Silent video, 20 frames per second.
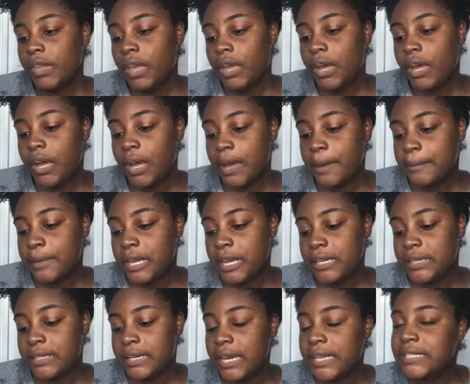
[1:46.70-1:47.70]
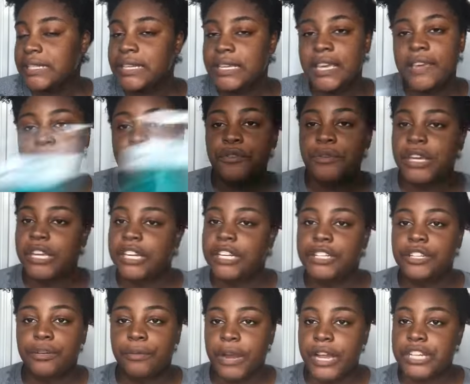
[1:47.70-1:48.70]
it doesn't give you any
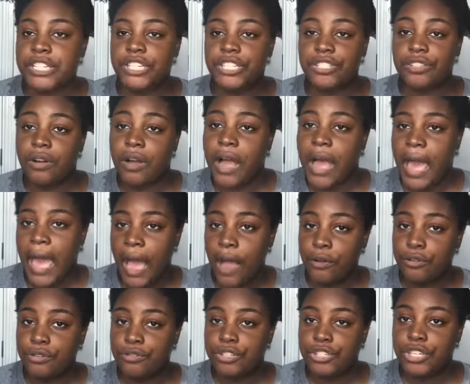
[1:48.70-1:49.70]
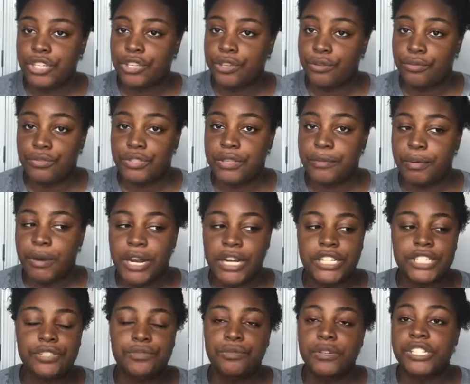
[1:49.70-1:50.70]
directions on how you should use the
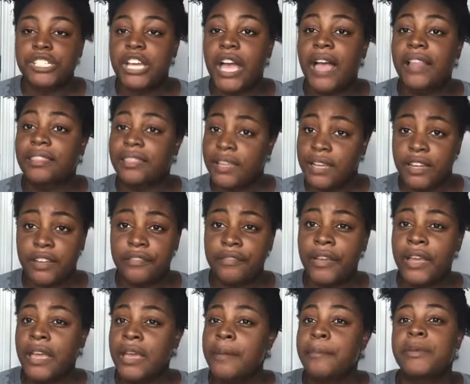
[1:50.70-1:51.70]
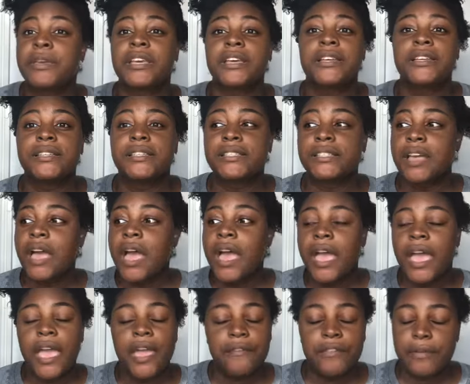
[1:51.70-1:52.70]
brush, which I love because
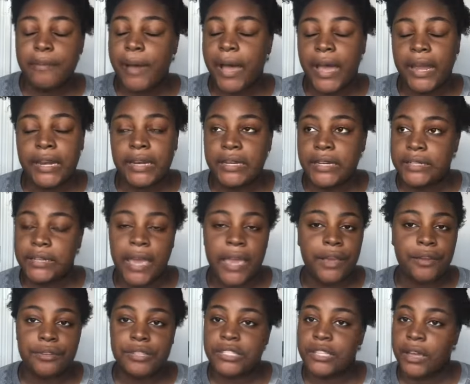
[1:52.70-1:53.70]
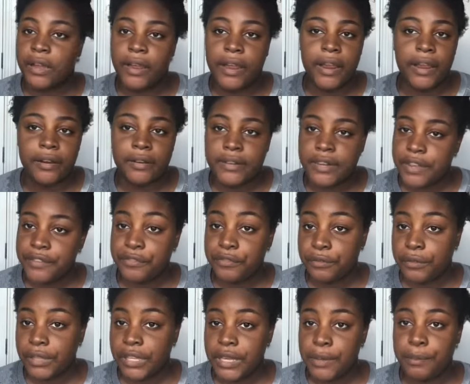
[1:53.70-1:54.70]
everybody detangles their hair
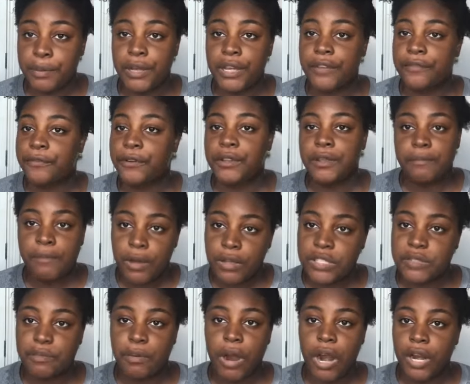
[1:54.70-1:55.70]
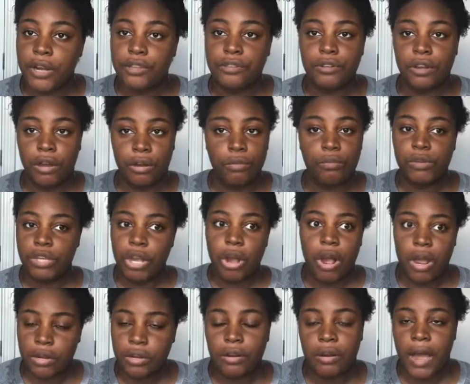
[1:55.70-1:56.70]
differently, but for the most part, you know, we
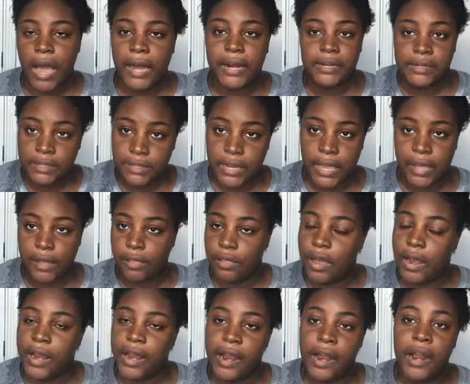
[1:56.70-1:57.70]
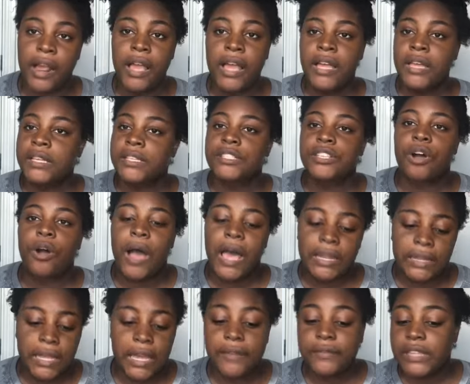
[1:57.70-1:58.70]
all know how to detangle our hair. So I
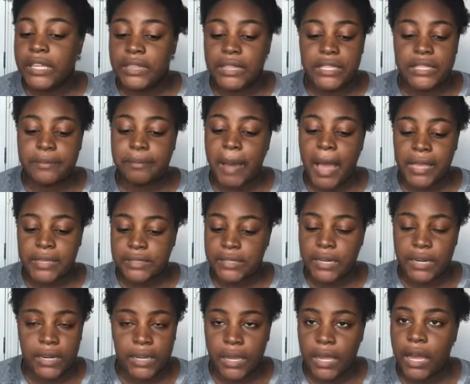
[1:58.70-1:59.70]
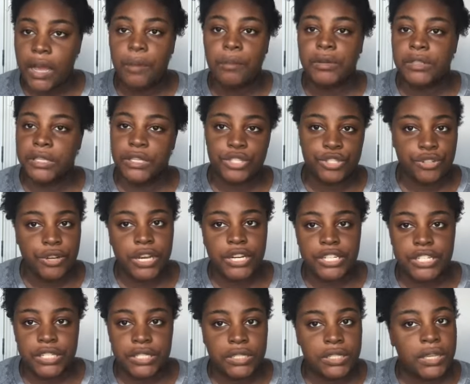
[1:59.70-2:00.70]
love that this box didn't come with
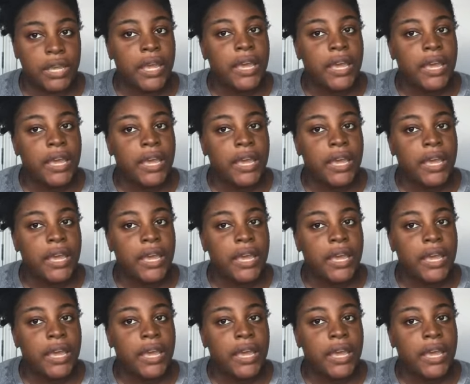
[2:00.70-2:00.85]
instructions